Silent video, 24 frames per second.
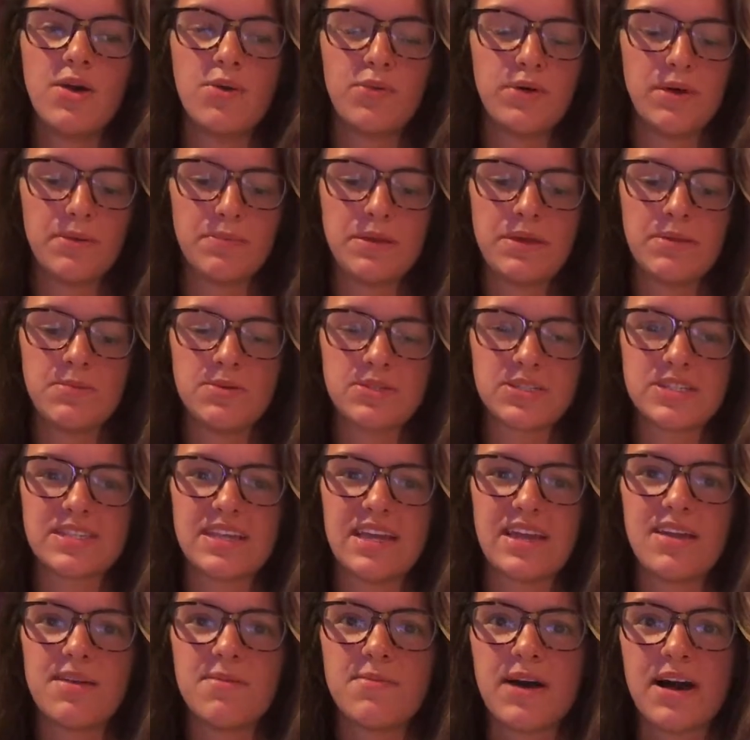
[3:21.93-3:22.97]
what people
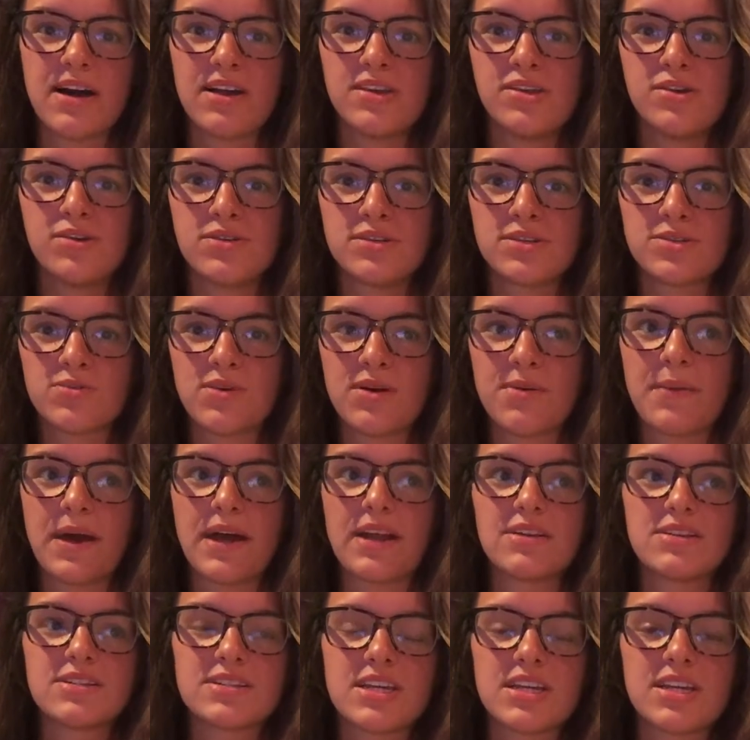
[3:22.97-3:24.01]
say about you is what matters.